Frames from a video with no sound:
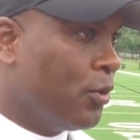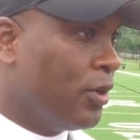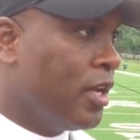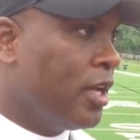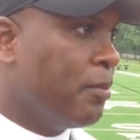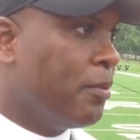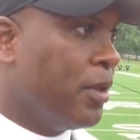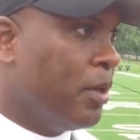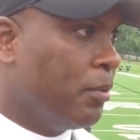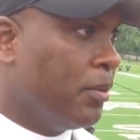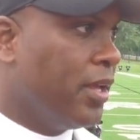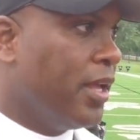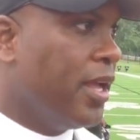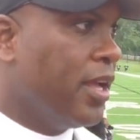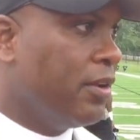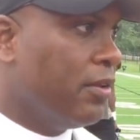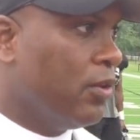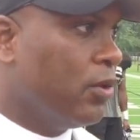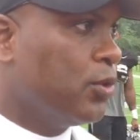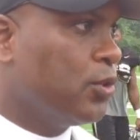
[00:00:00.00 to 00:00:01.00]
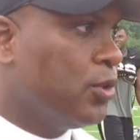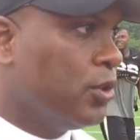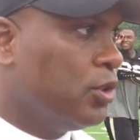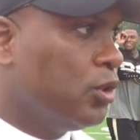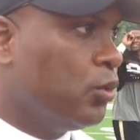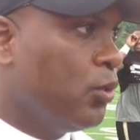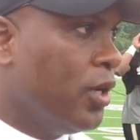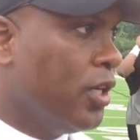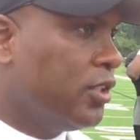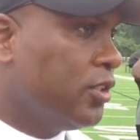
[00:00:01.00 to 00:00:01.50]
We've got to be able to handle those
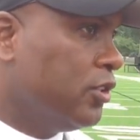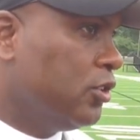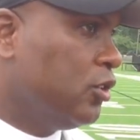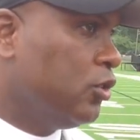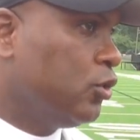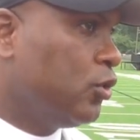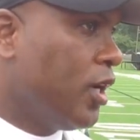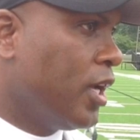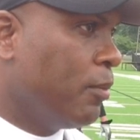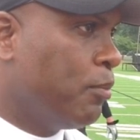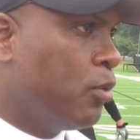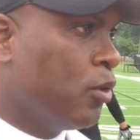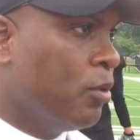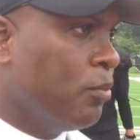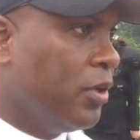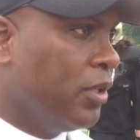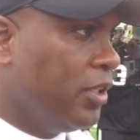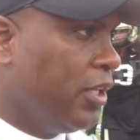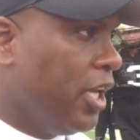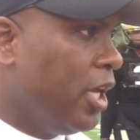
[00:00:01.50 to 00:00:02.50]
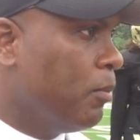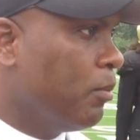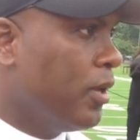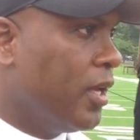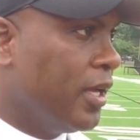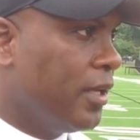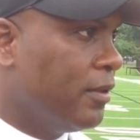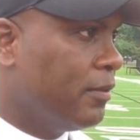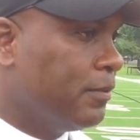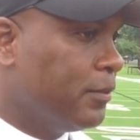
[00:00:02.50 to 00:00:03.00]
situations. Try to put them in
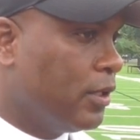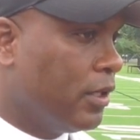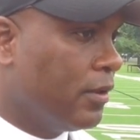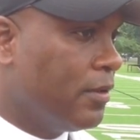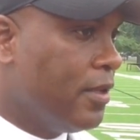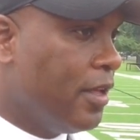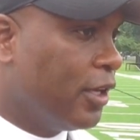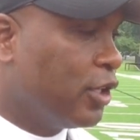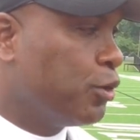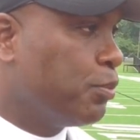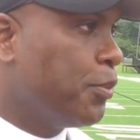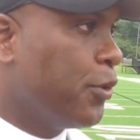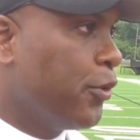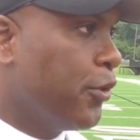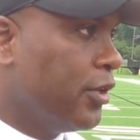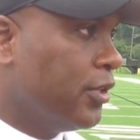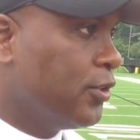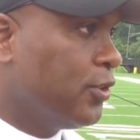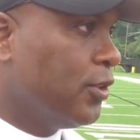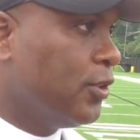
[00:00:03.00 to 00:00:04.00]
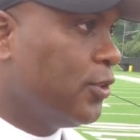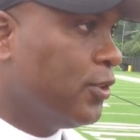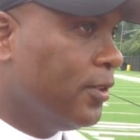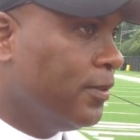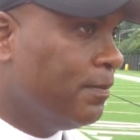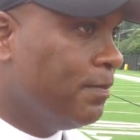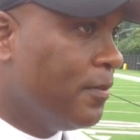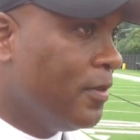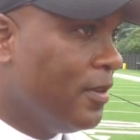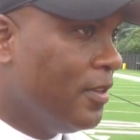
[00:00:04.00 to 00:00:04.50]
game-like experiences
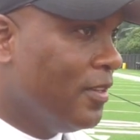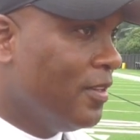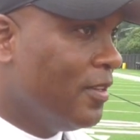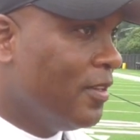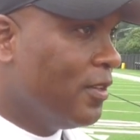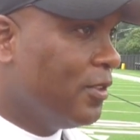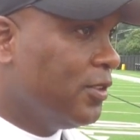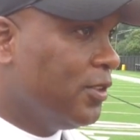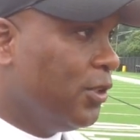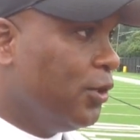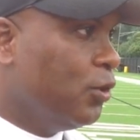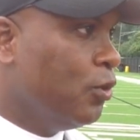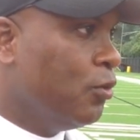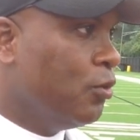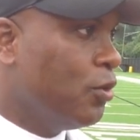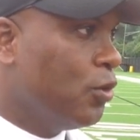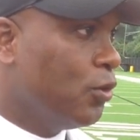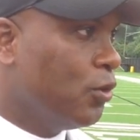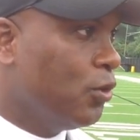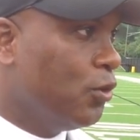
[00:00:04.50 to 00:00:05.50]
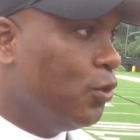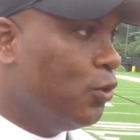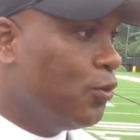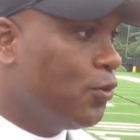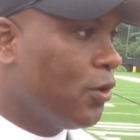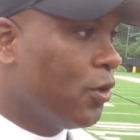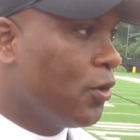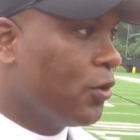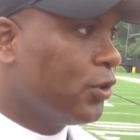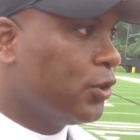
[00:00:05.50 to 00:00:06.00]
and see who
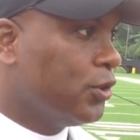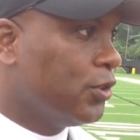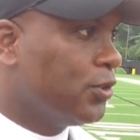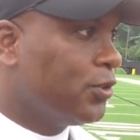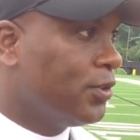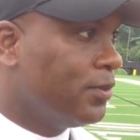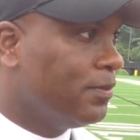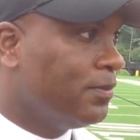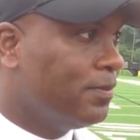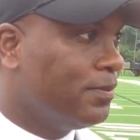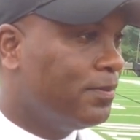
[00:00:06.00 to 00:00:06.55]
flourishes.